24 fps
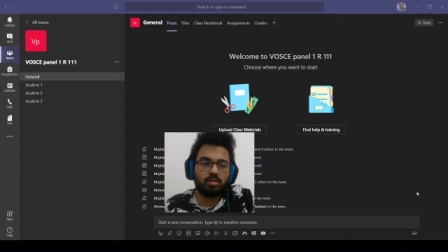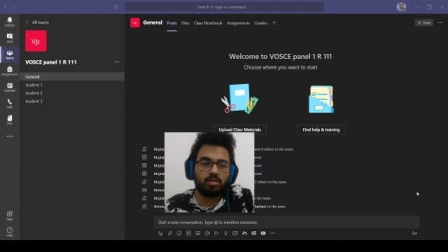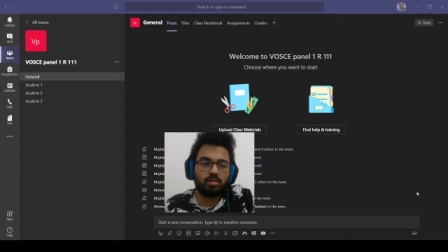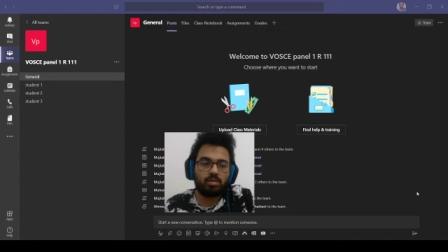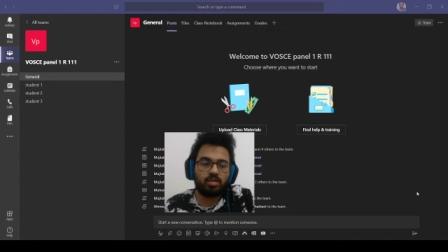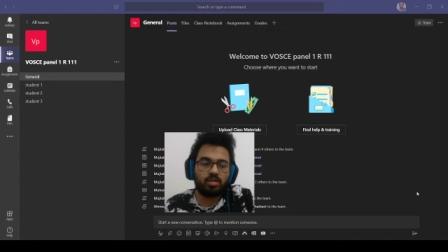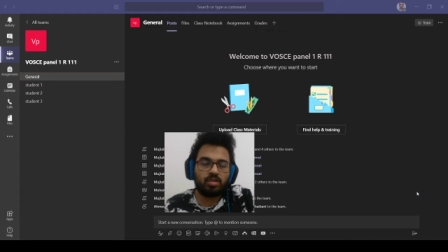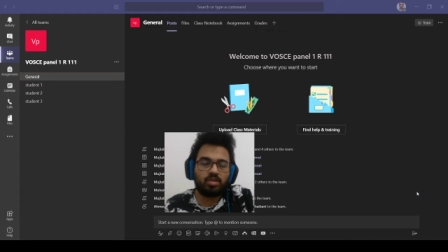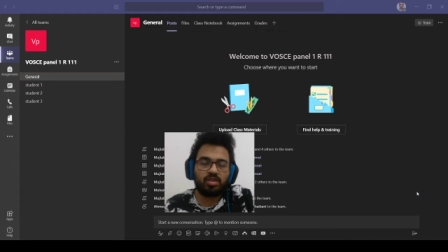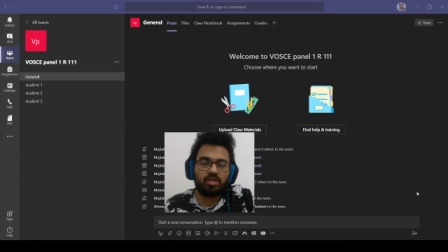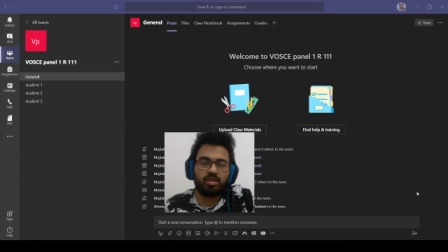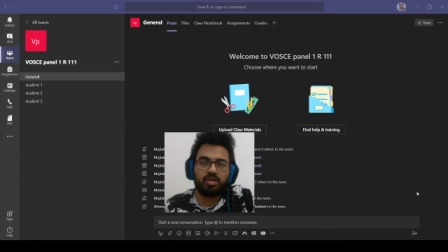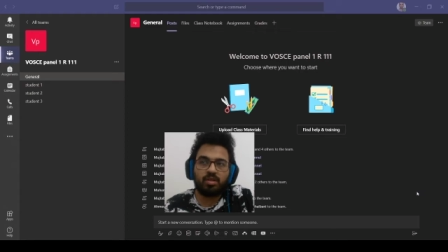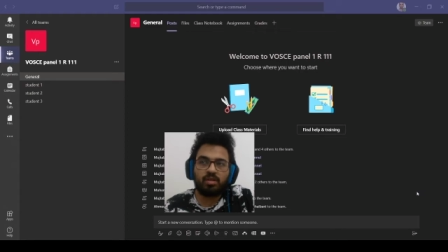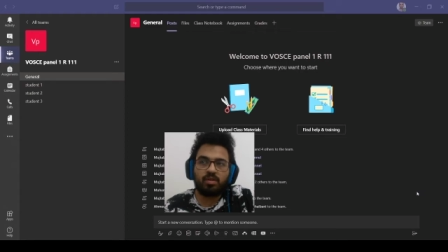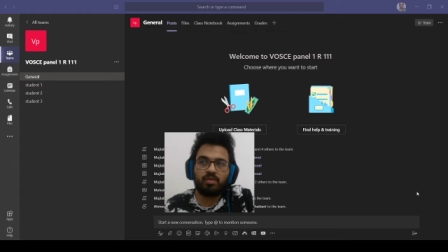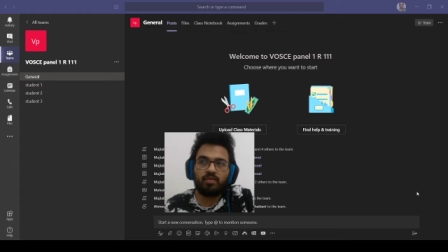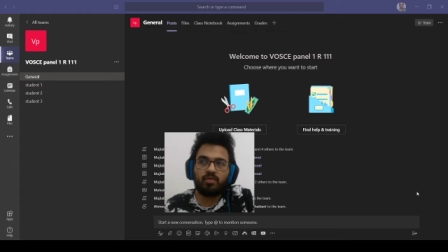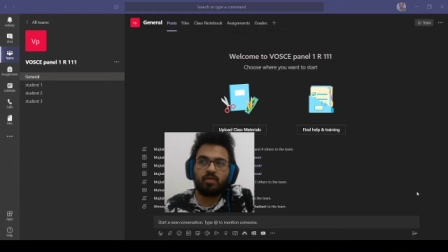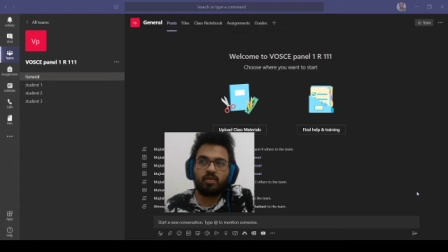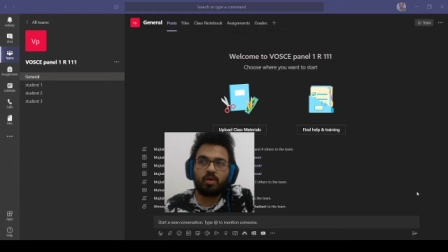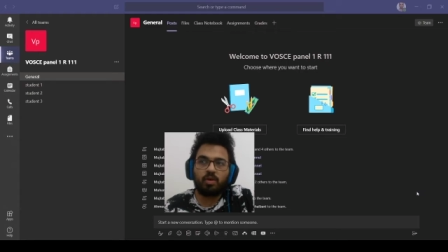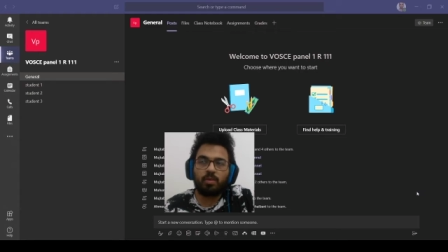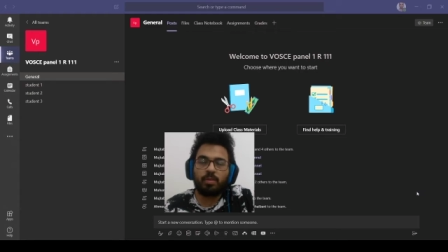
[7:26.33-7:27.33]
digital
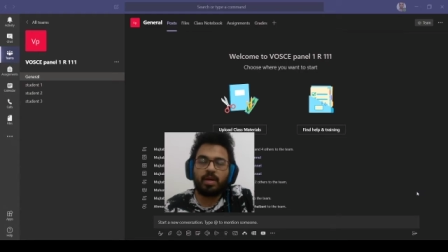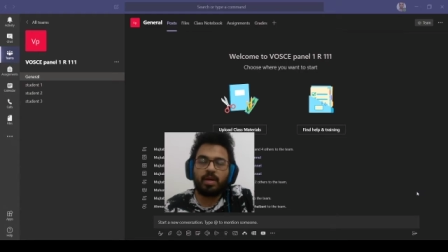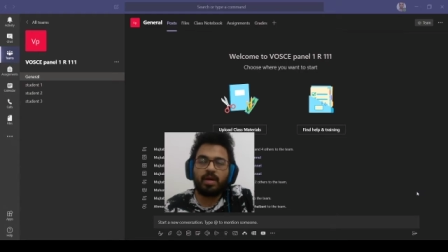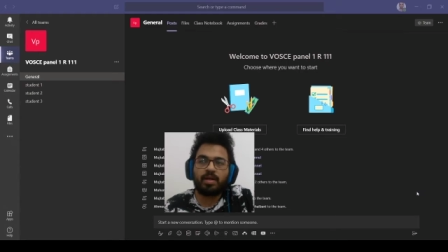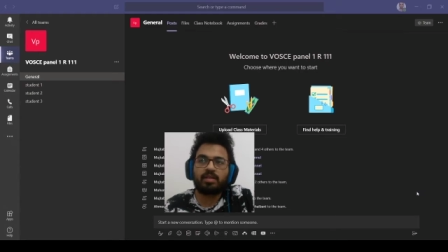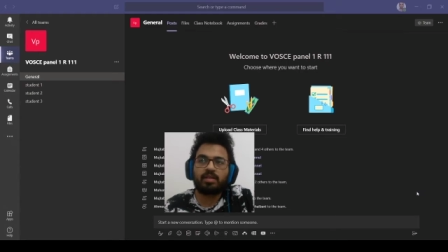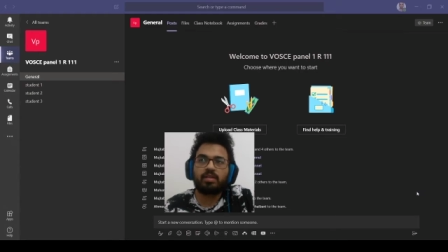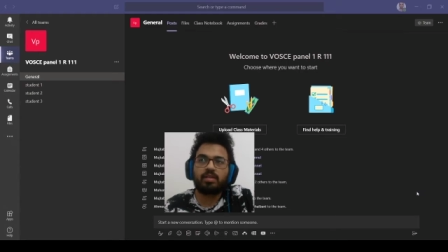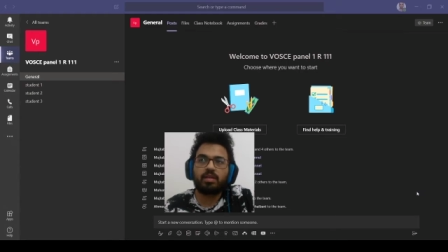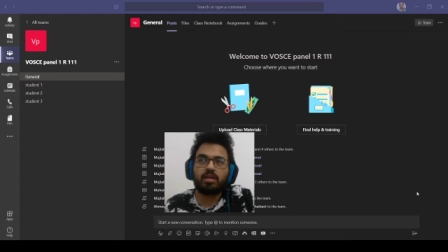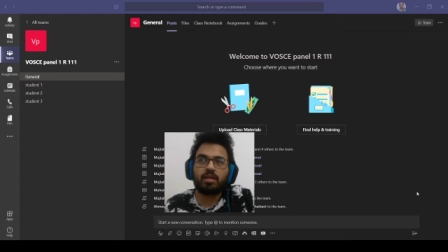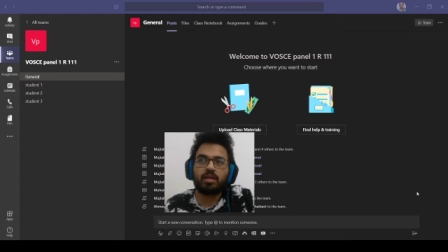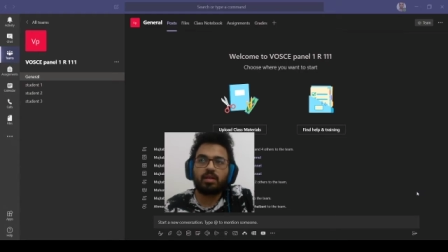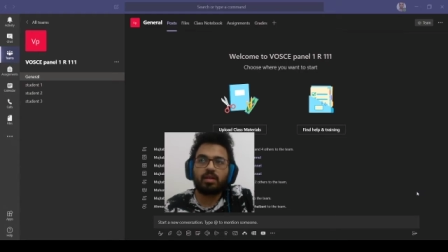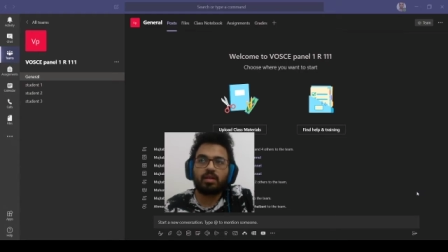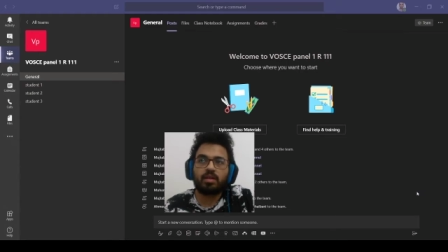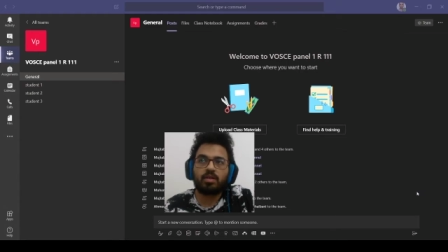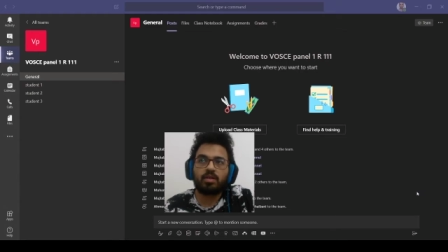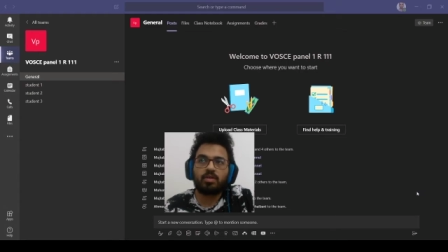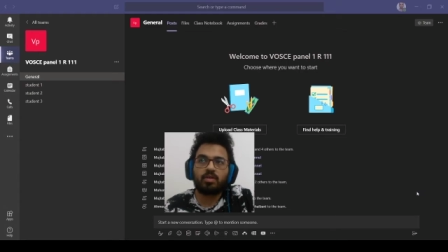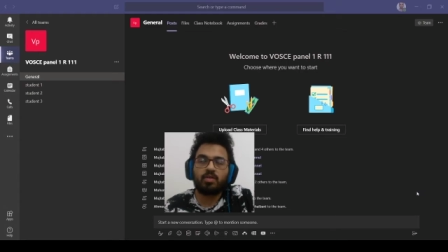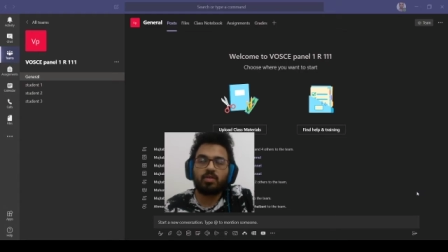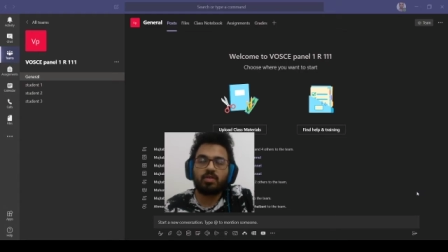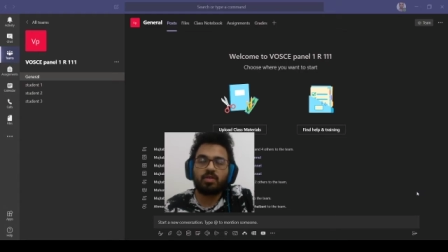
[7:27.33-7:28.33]
format uh,
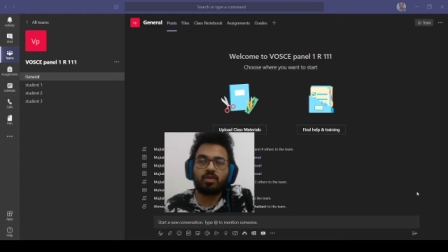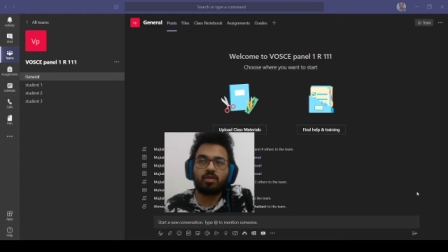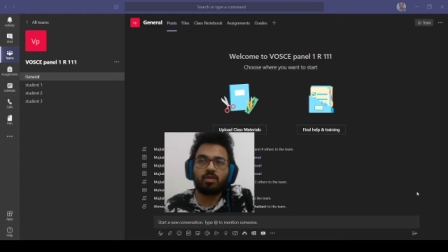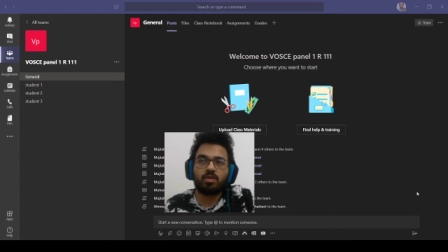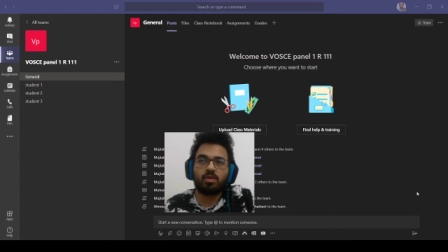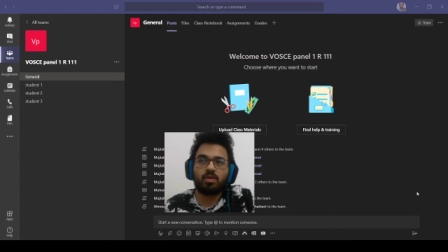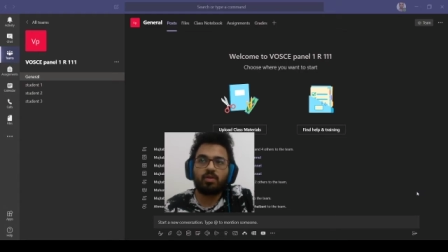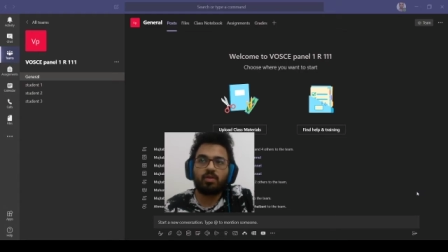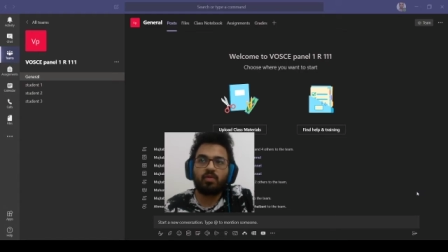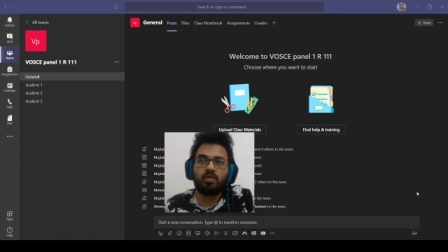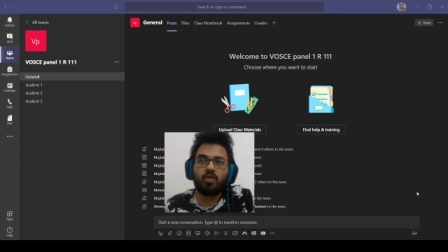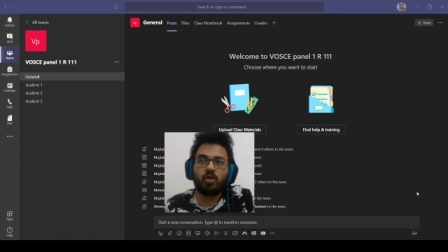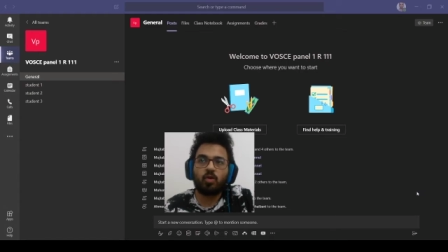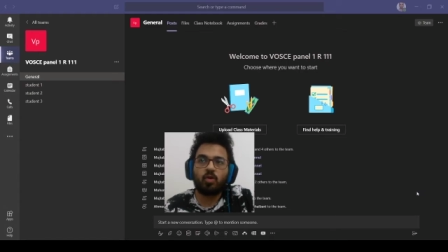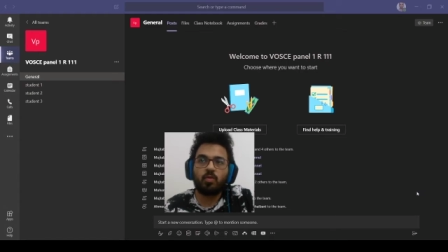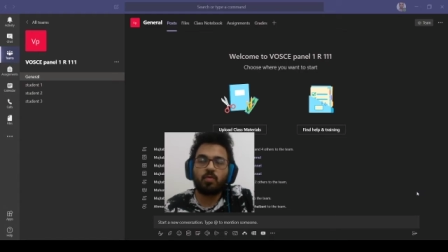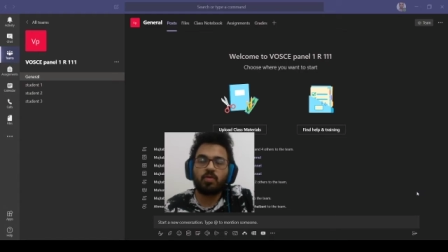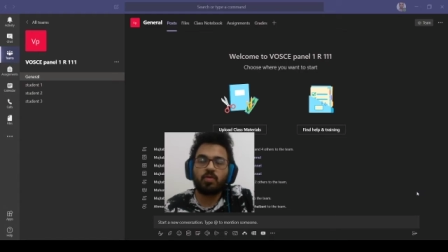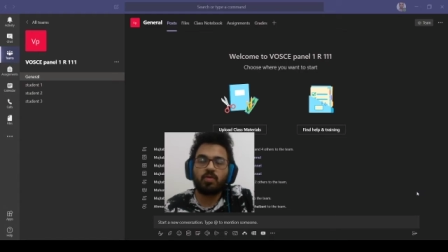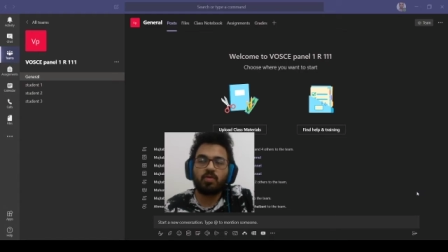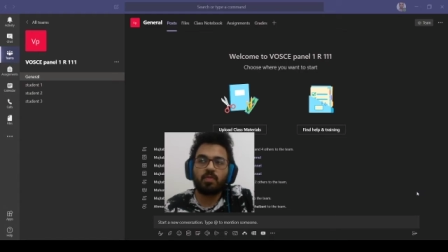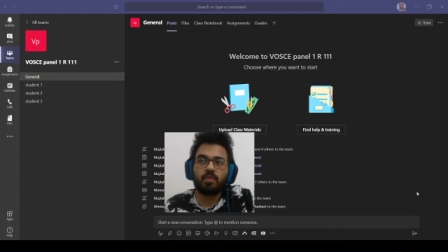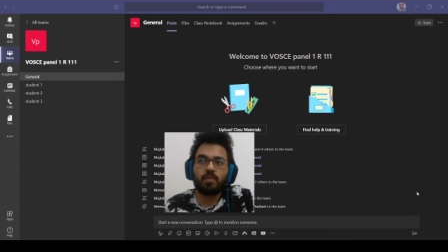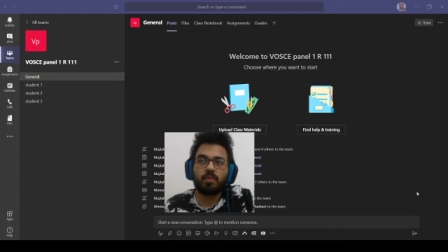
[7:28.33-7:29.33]
using Google Forms.